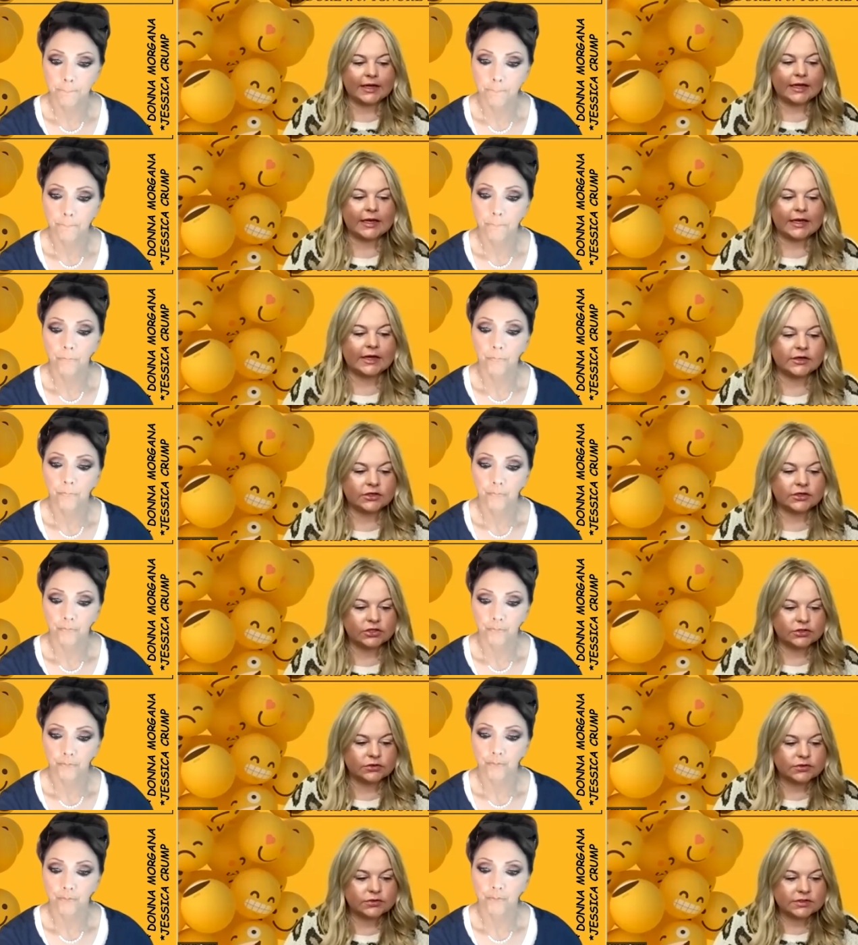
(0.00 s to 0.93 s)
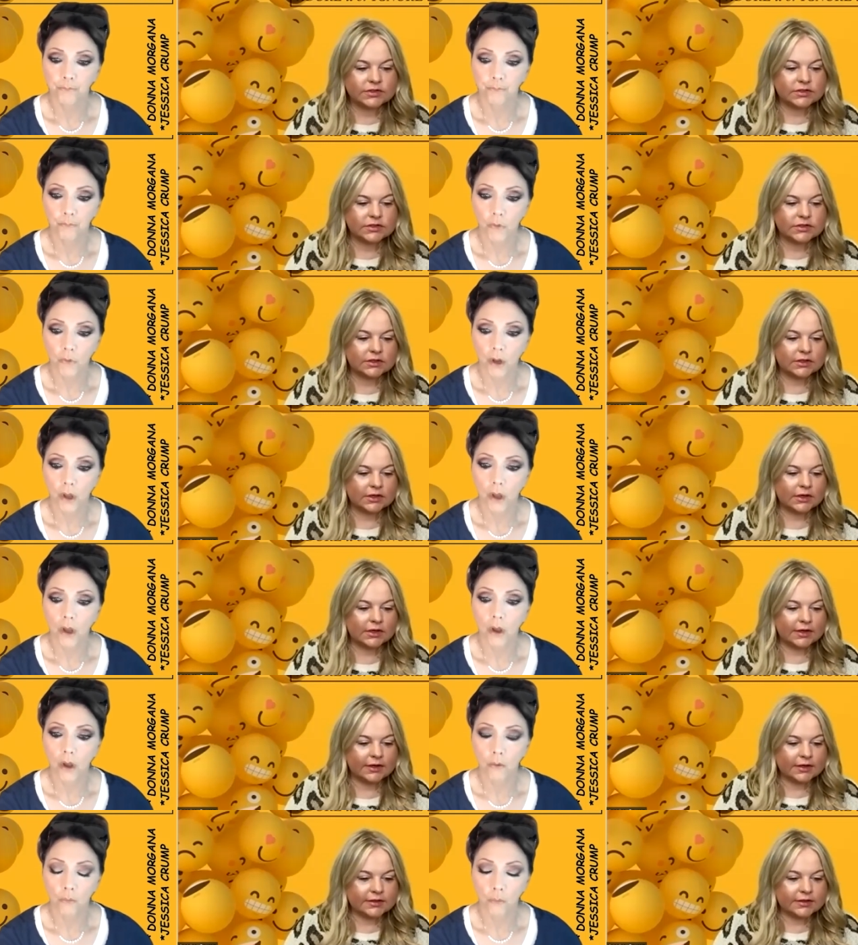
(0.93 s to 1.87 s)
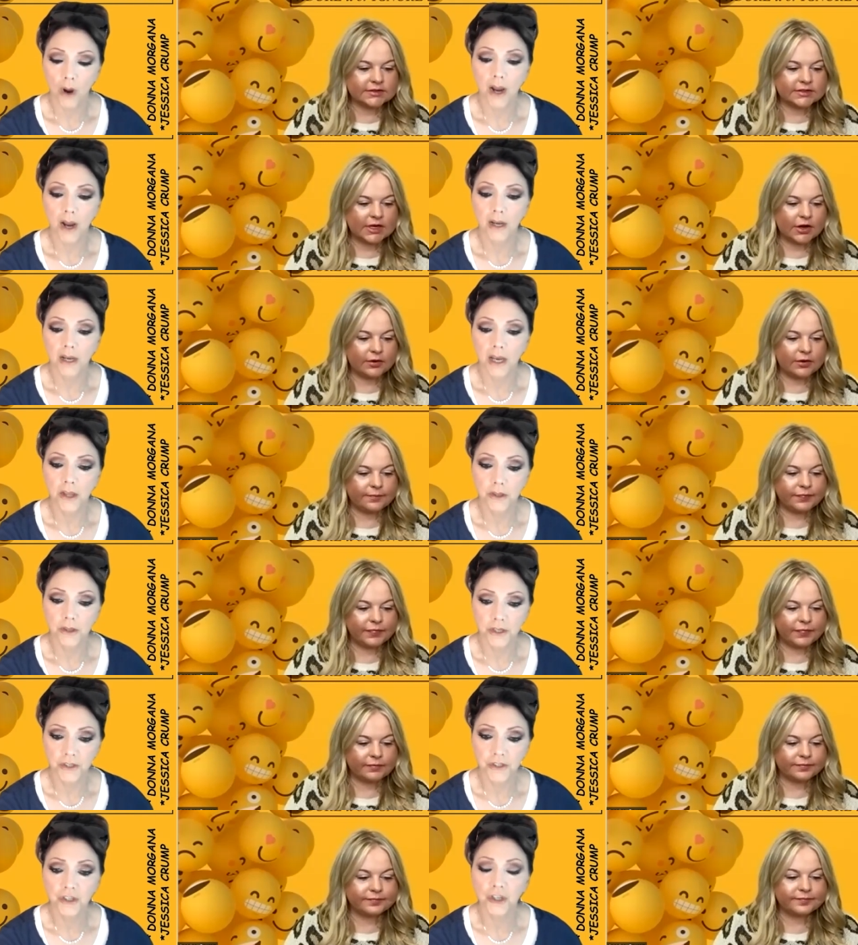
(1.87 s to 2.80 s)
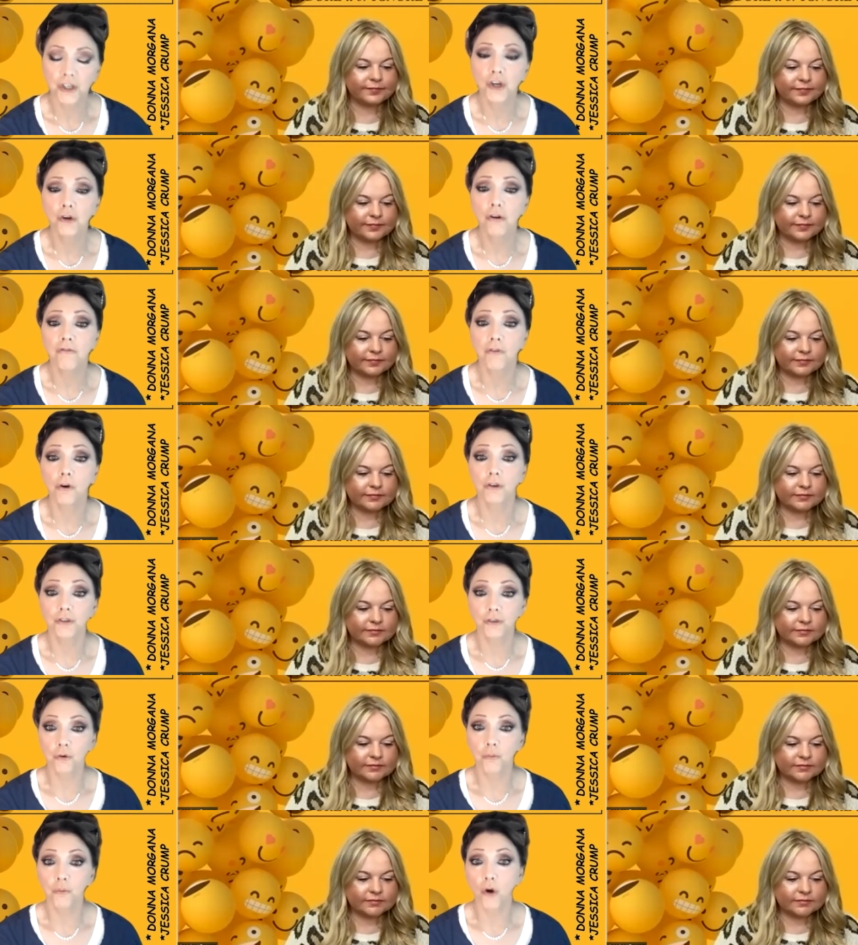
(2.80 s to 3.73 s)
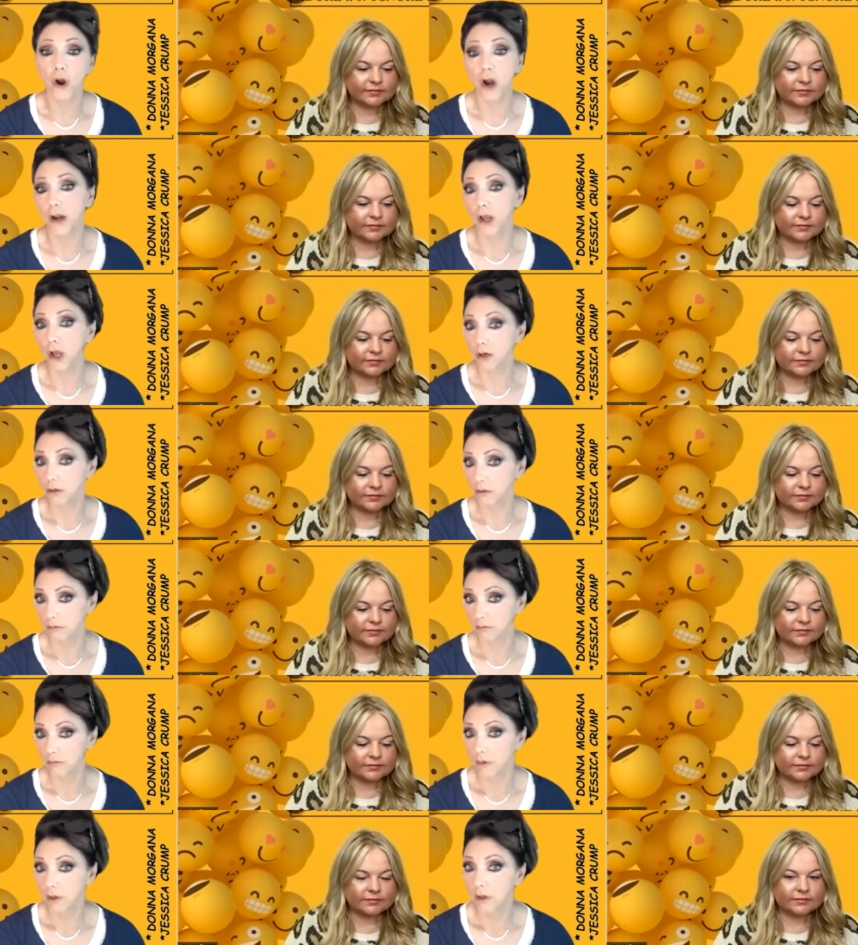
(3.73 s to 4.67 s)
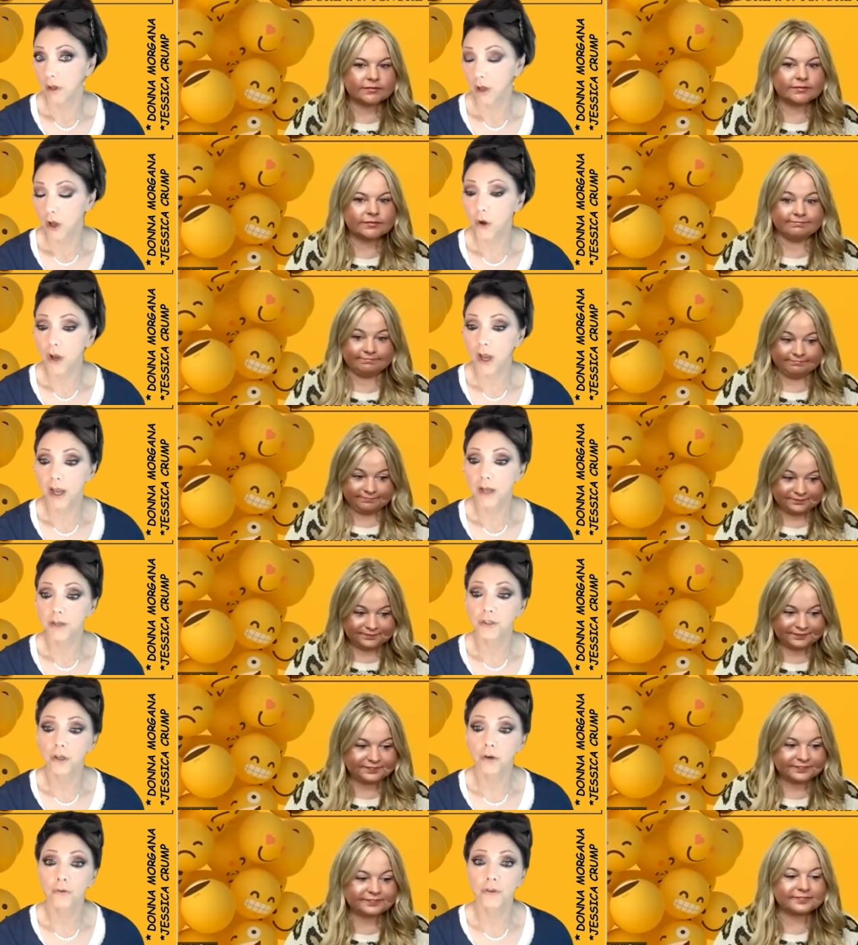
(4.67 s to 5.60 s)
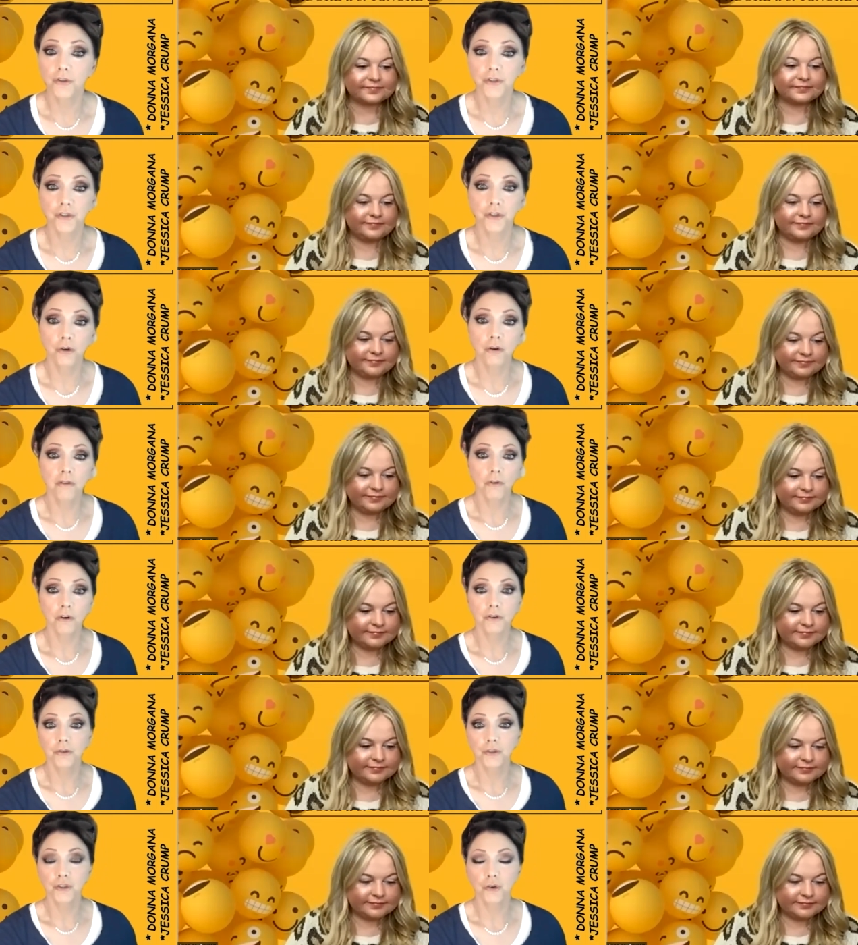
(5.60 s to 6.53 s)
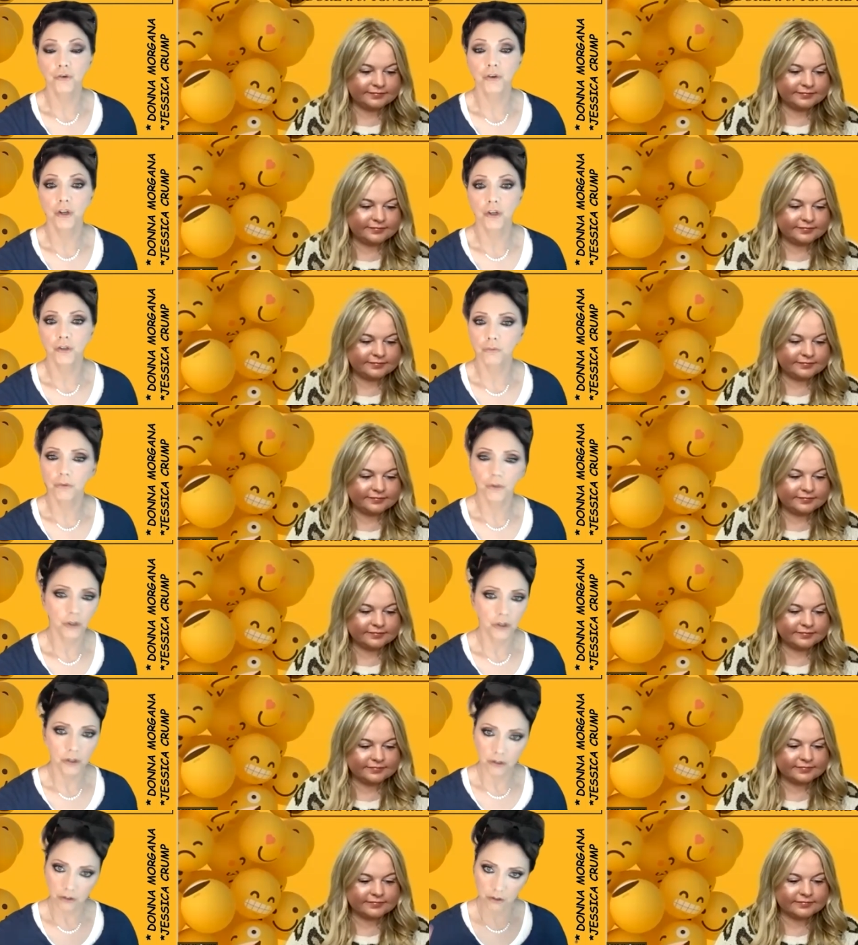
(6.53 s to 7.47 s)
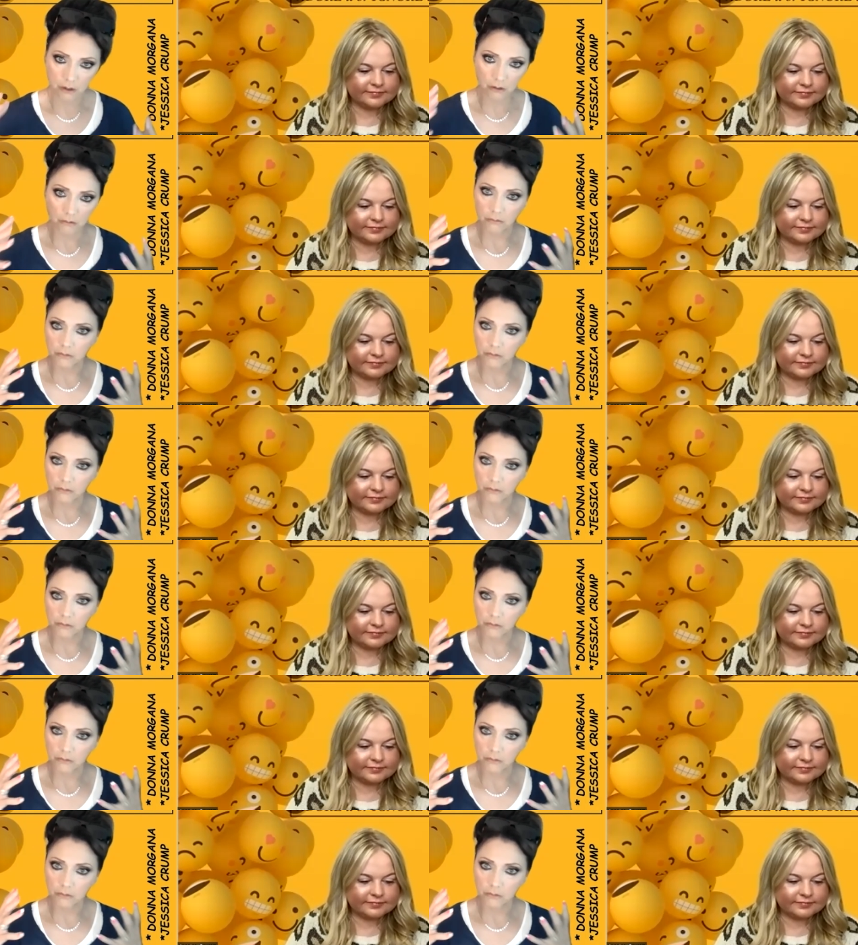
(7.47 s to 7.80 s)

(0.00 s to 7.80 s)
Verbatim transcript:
Speaker 1: of getting introduced.
Speaker 2: Right. So. And this is a universal product. Mm-hmm. Okay. Mm-hmm. So this is Universal Studios, which is, you know,